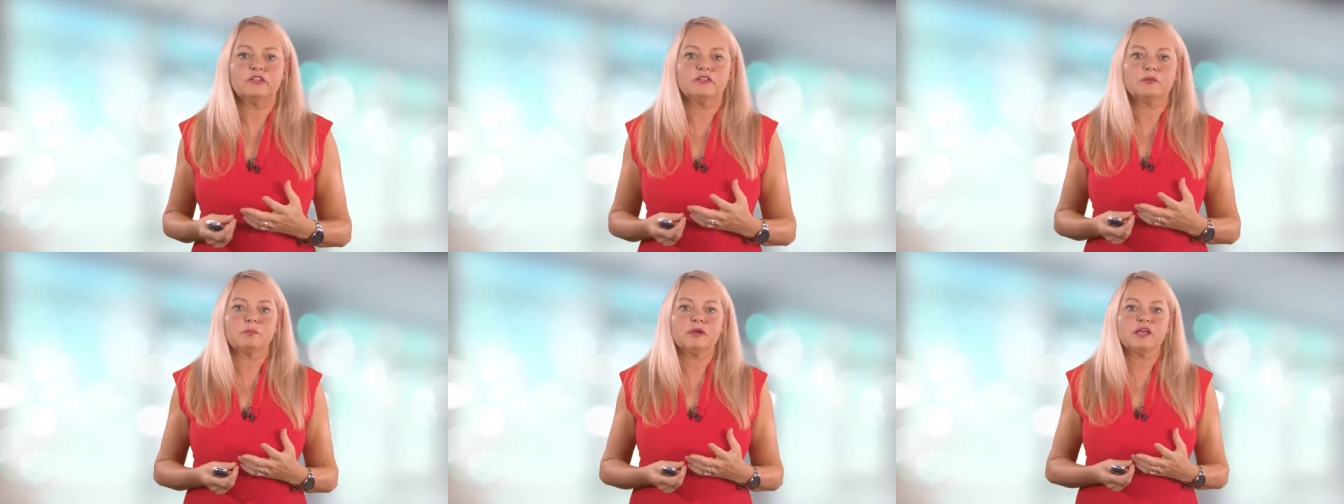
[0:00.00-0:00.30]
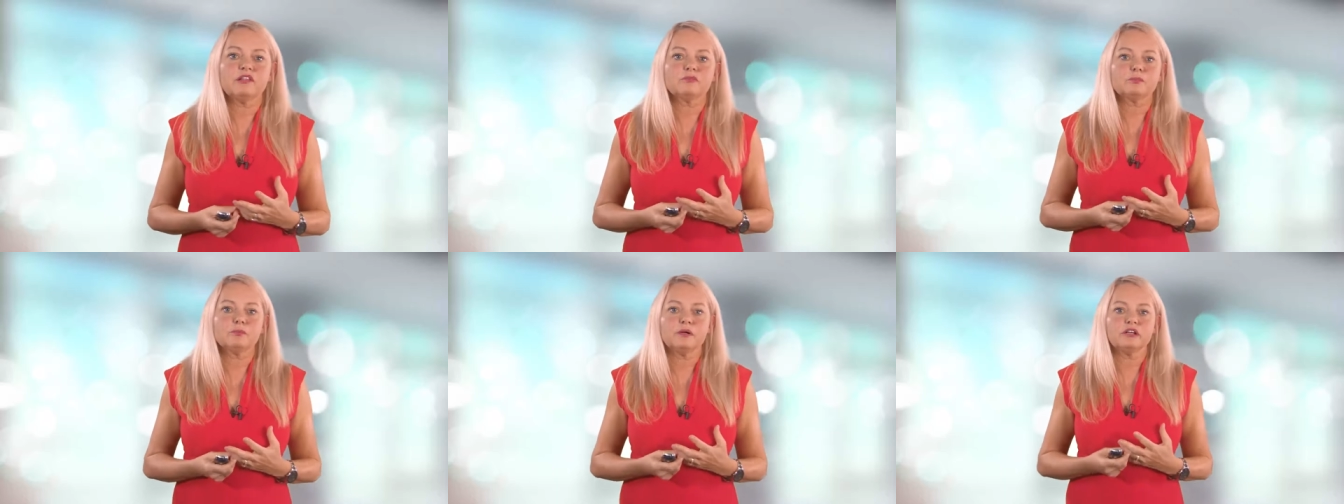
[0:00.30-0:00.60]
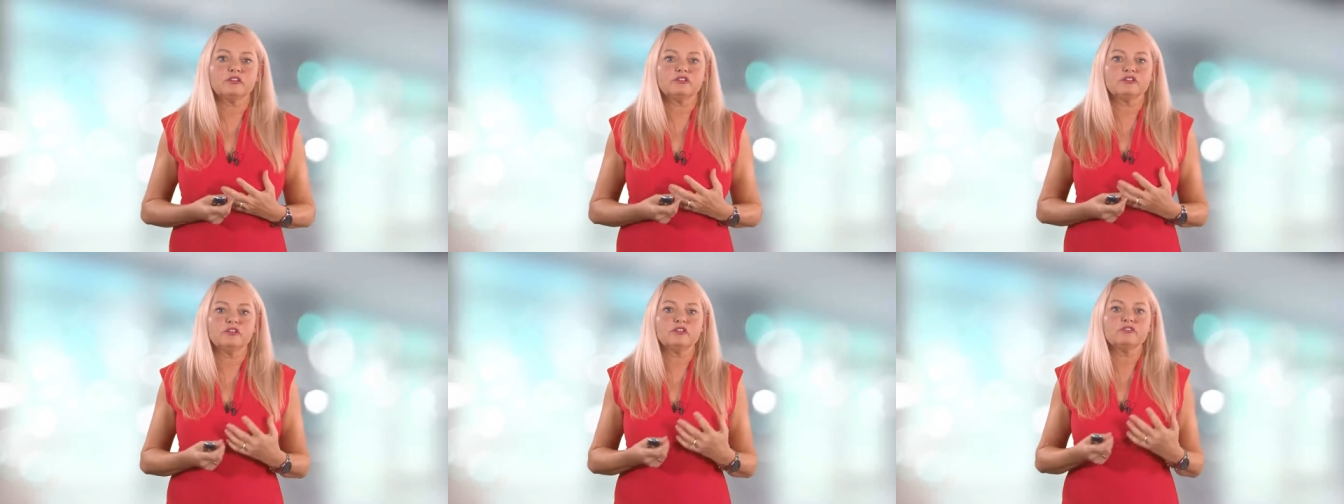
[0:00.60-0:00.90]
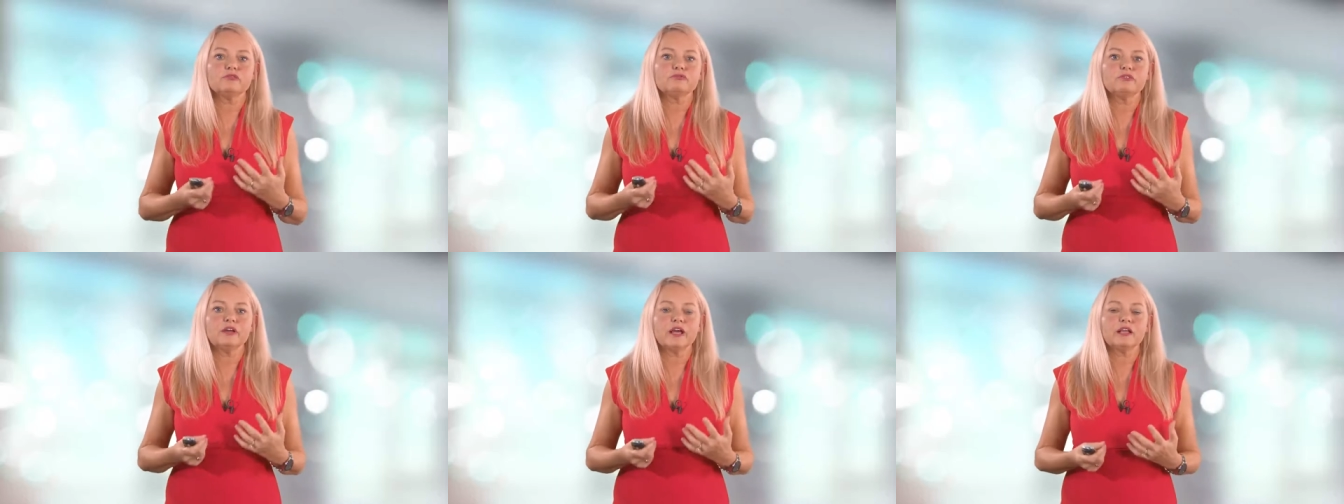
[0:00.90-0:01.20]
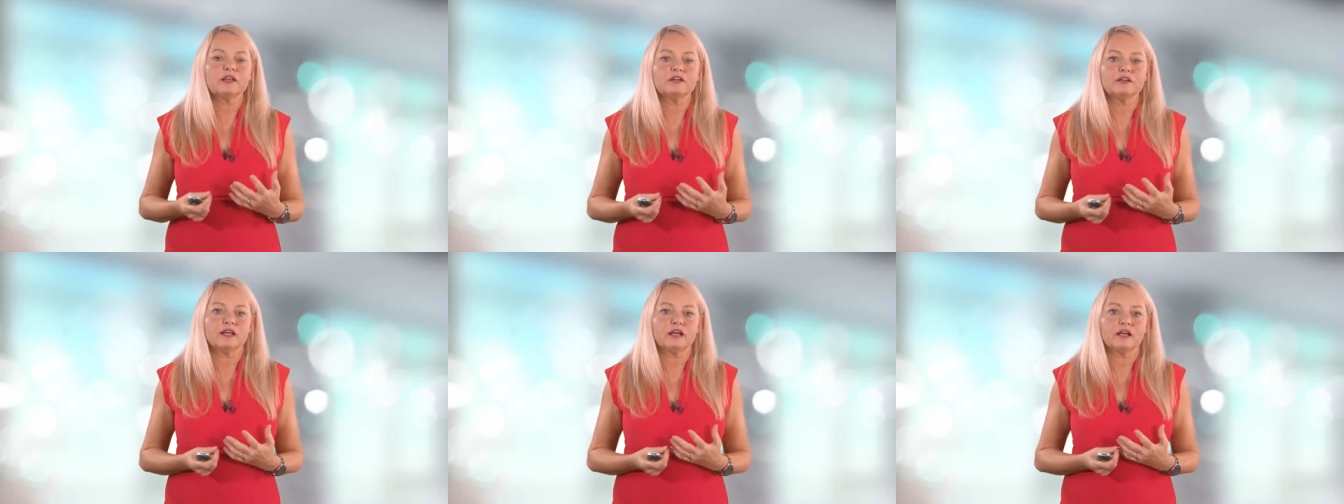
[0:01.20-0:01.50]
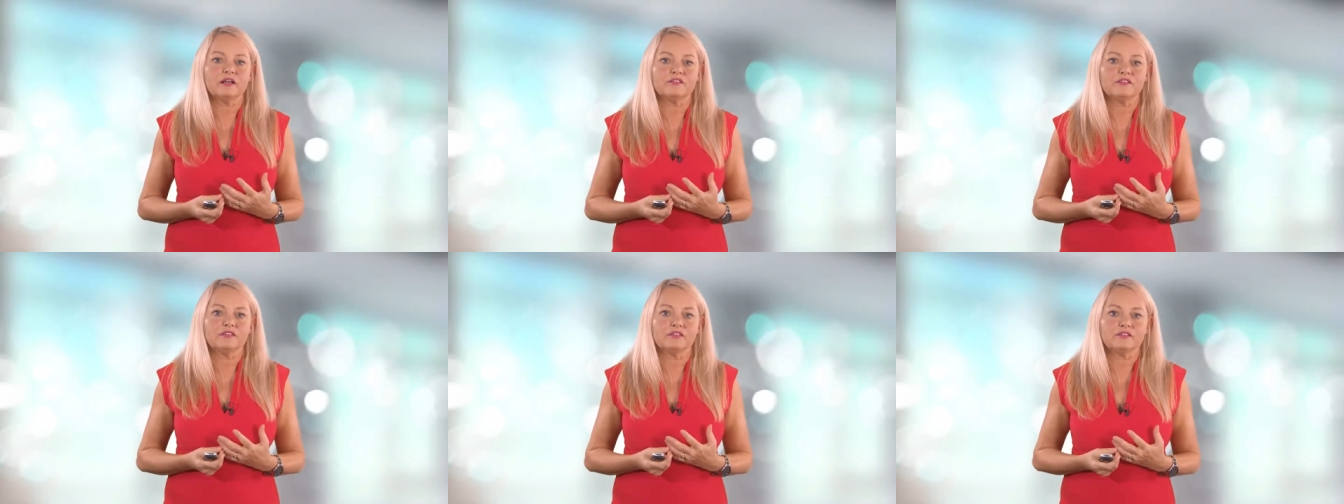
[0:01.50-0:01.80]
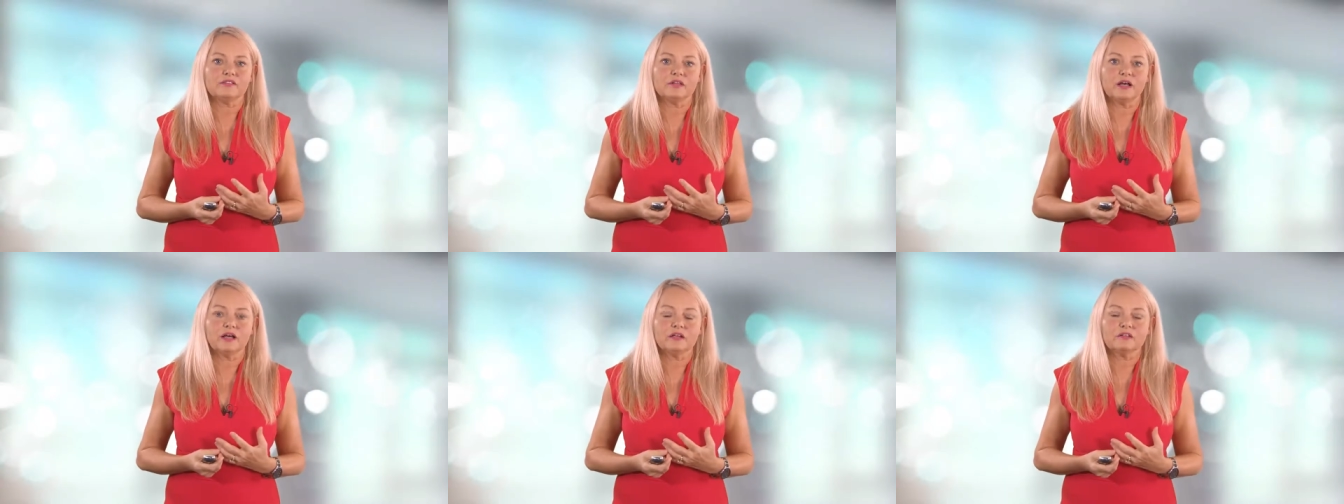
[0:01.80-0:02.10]
The best practice recognises
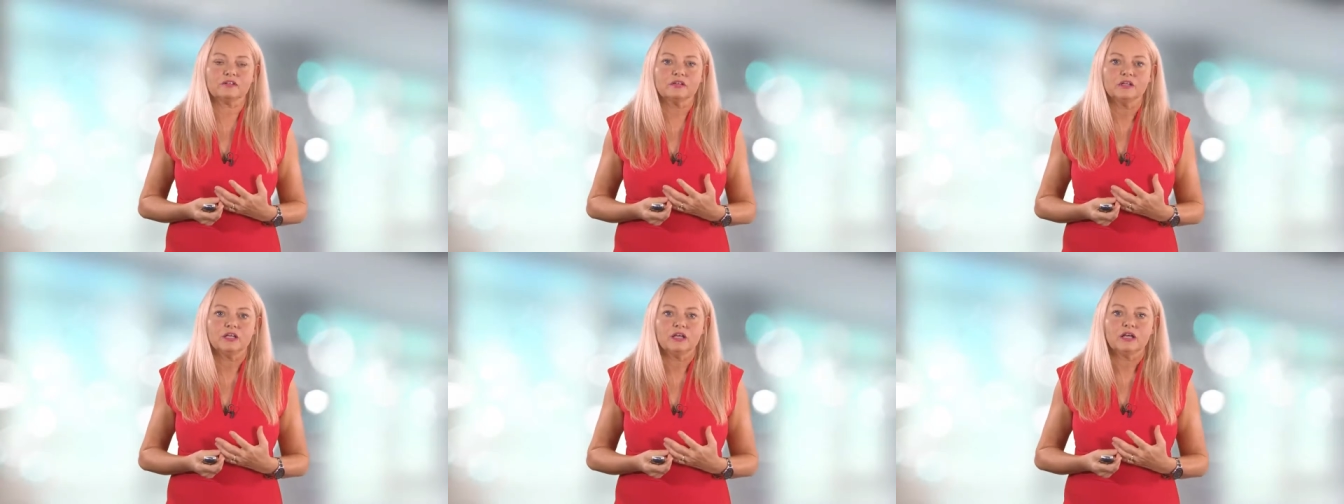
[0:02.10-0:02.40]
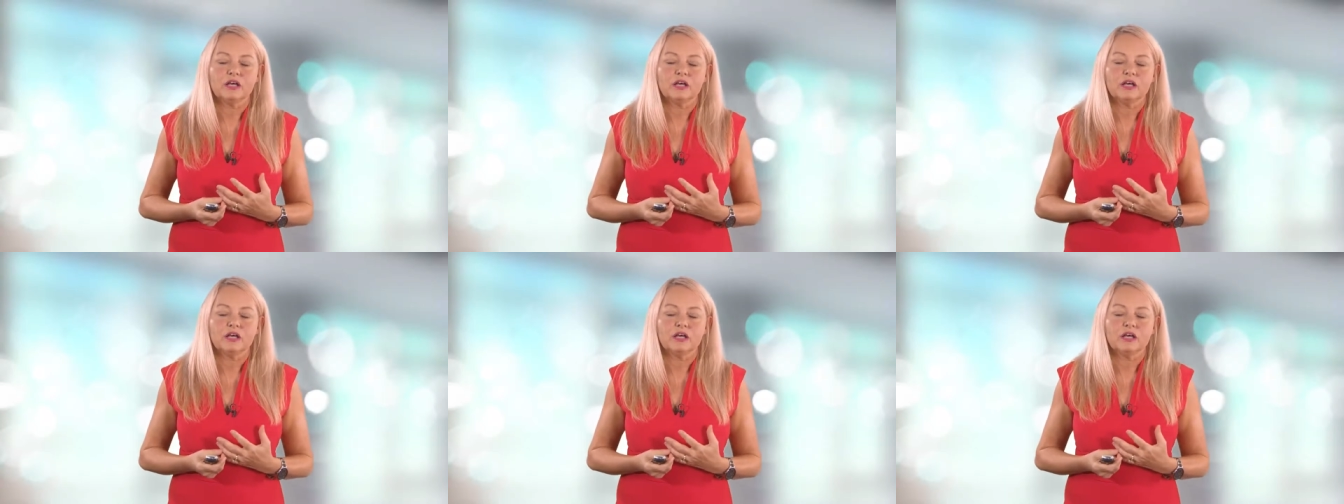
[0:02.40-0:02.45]
that,